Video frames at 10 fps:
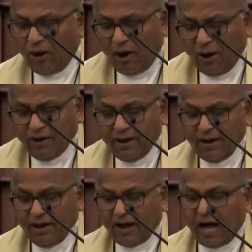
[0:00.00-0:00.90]
Lord,
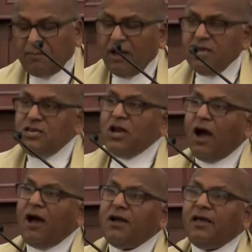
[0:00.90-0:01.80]
I'm a
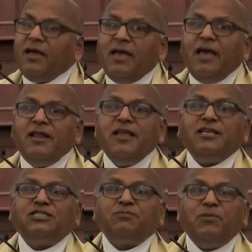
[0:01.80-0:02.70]
young,
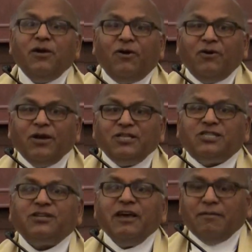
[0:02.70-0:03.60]

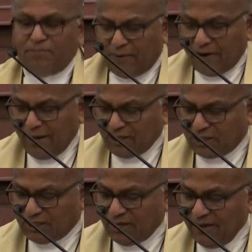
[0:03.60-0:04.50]
inexperienced
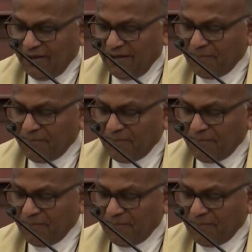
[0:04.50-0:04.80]
priest,